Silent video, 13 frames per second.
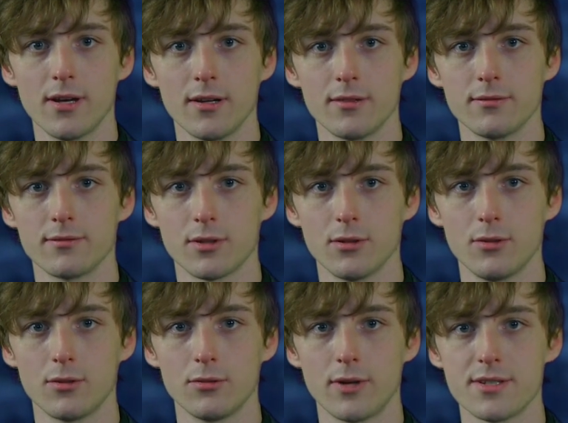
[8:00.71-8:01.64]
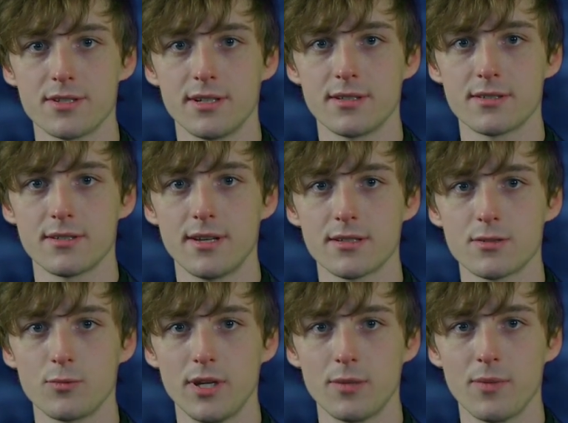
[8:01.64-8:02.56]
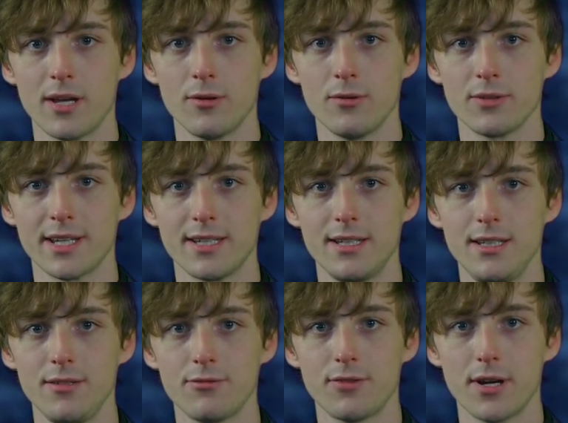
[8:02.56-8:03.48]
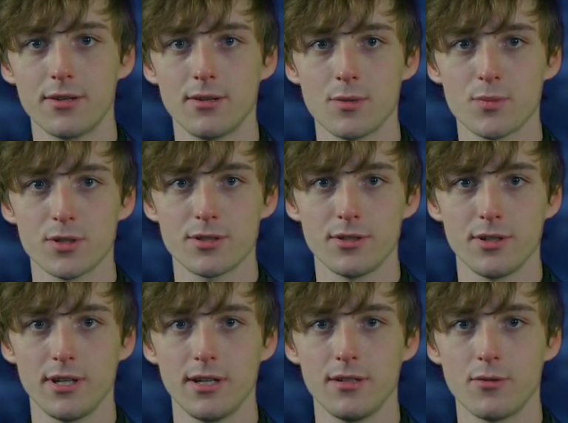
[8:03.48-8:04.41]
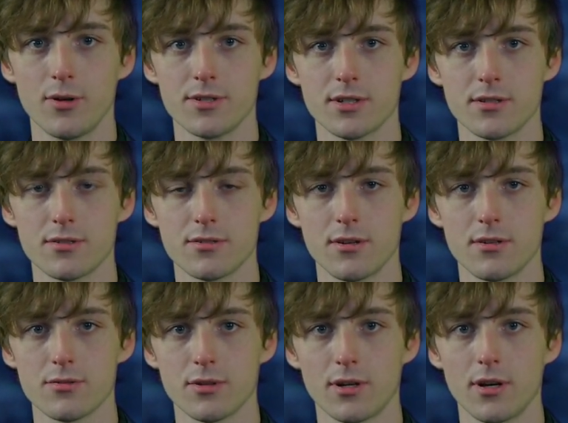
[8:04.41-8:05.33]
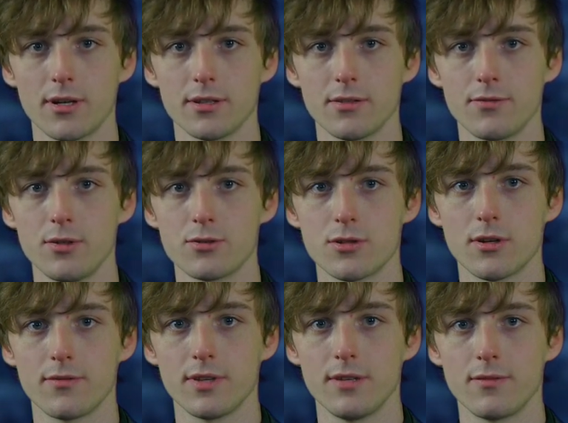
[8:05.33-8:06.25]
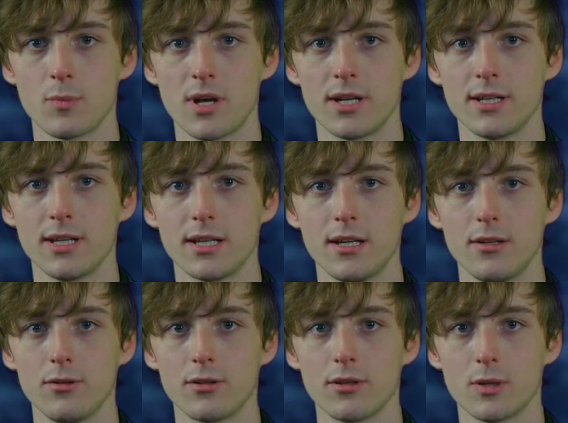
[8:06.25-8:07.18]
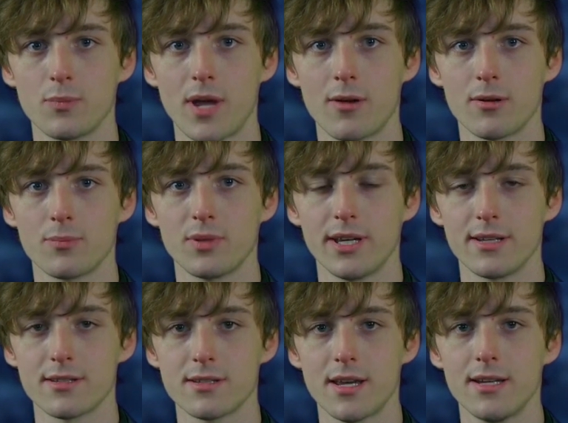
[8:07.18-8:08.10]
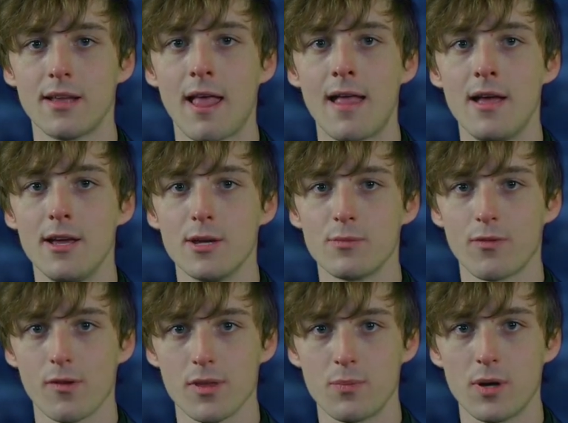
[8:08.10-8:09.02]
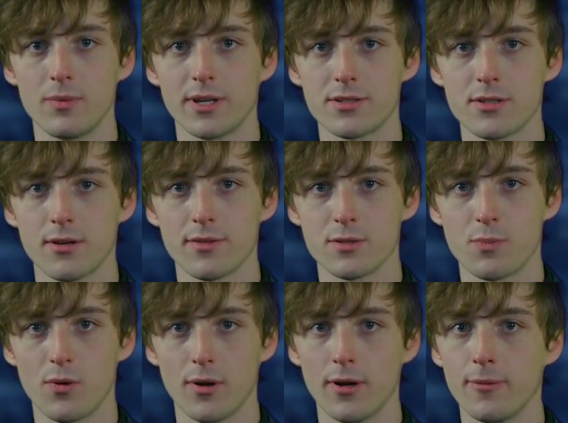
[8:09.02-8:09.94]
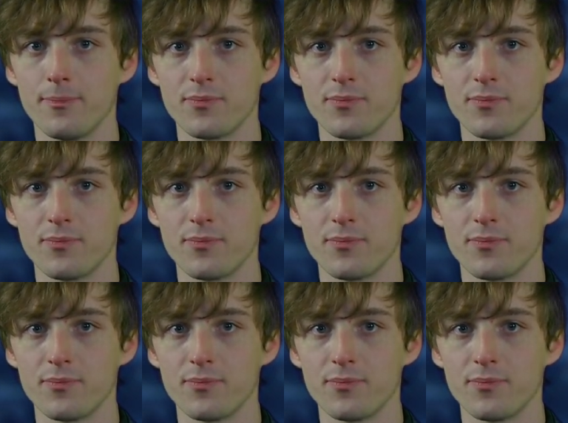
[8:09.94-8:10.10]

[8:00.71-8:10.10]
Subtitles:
on, for local residents, next week may hold a key final opportunity to voice concerns regarding the future of the Vermont Yankee Nuclear Power Plant site before the Public Service Board.